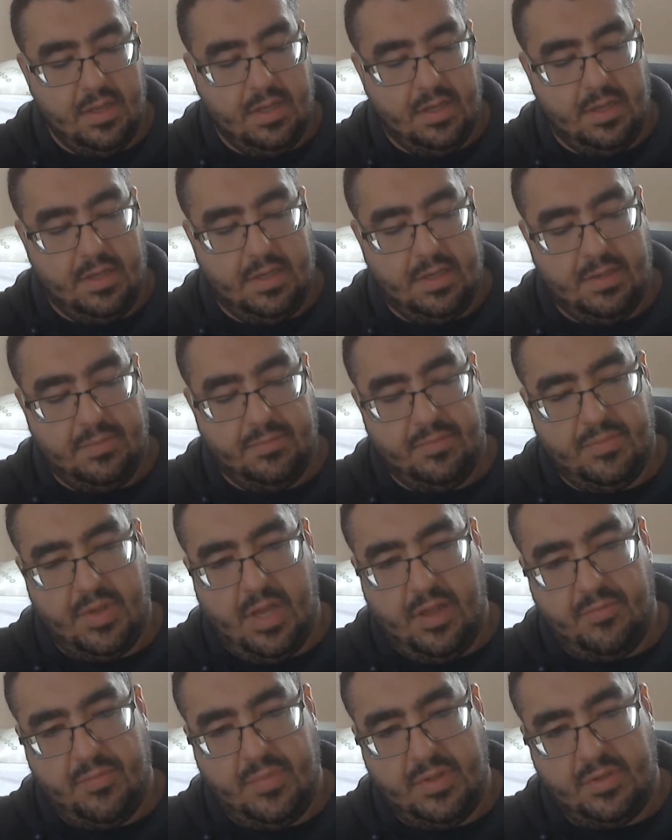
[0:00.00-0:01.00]

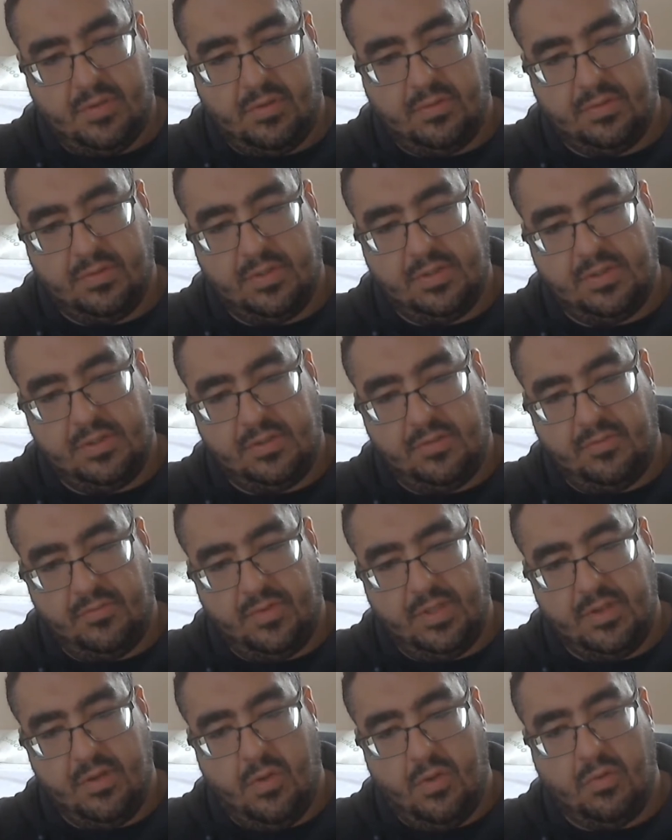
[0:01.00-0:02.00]
I've been told this is a
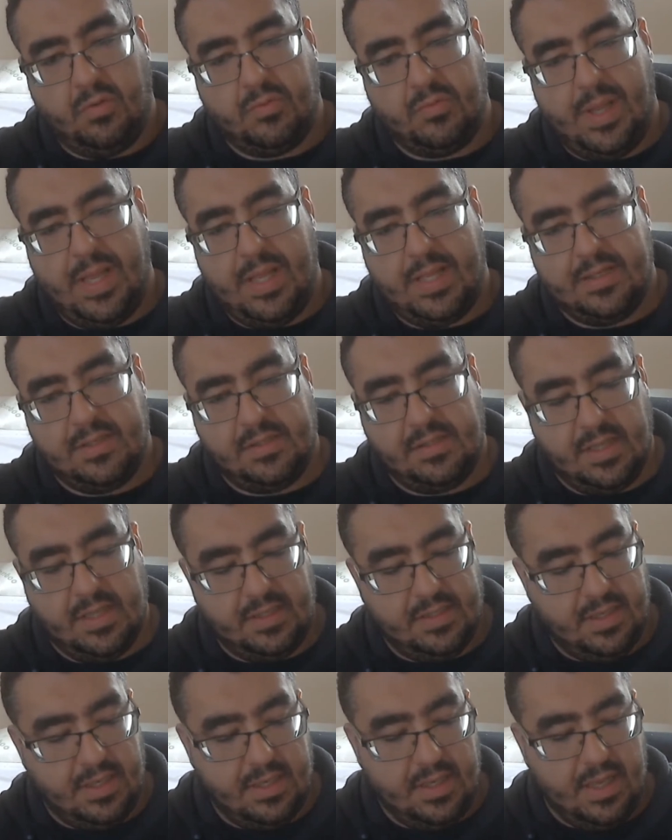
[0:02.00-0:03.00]
really old man
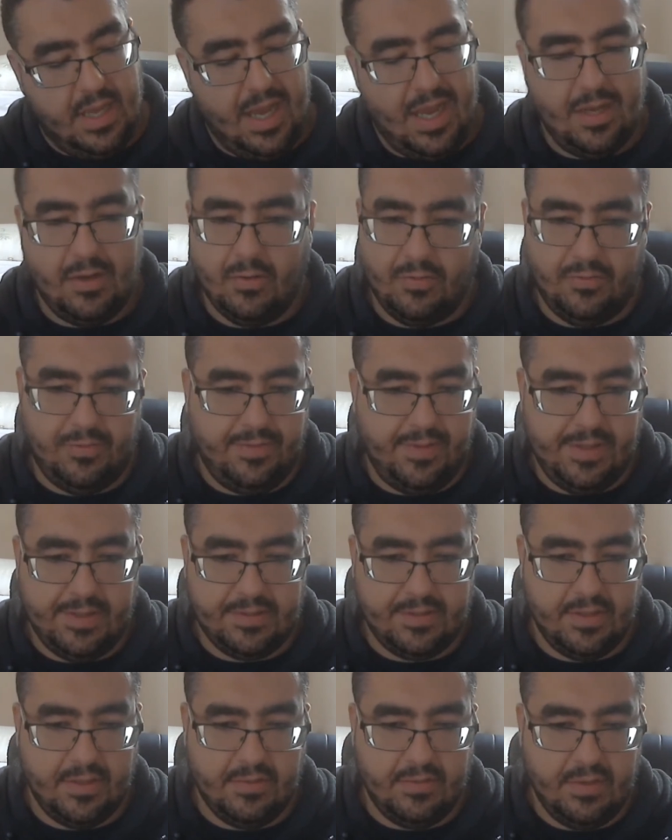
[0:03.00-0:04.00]
scent. I don't think
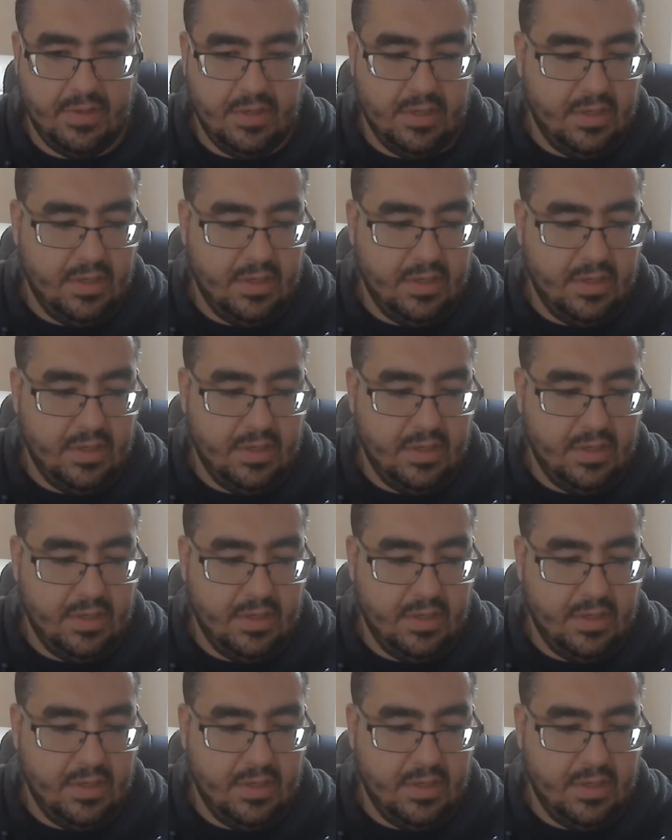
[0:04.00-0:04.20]
so.